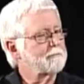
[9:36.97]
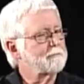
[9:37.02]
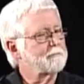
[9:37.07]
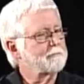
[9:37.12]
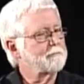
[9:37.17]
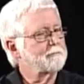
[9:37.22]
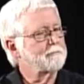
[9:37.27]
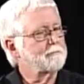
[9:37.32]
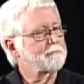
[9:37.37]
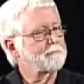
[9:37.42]

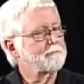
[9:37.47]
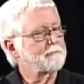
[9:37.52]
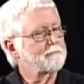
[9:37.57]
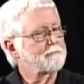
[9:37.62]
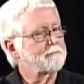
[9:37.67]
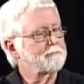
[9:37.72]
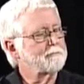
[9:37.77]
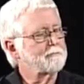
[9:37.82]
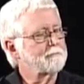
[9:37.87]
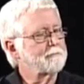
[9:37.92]

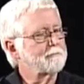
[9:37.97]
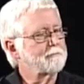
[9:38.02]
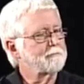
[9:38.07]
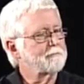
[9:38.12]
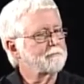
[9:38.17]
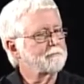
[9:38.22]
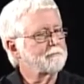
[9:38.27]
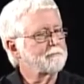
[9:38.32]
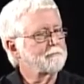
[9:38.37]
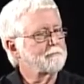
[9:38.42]

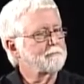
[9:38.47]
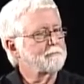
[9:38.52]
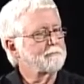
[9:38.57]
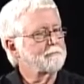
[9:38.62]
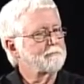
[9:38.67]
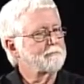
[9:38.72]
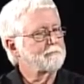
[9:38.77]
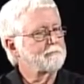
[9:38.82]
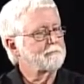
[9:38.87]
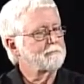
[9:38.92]

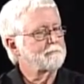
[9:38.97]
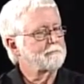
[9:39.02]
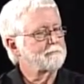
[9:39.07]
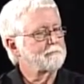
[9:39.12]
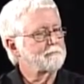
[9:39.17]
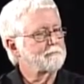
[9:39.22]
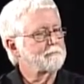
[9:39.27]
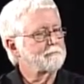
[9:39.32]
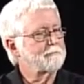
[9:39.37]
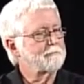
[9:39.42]

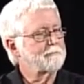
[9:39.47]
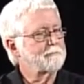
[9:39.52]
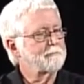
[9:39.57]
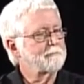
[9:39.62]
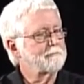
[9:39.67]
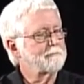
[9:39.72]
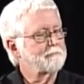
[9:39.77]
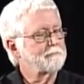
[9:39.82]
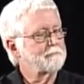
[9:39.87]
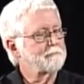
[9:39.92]

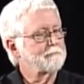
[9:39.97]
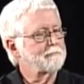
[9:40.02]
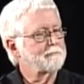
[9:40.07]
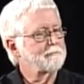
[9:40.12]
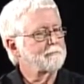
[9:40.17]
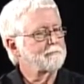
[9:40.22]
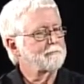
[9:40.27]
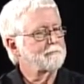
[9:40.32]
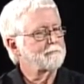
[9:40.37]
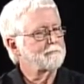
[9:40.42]
(silent)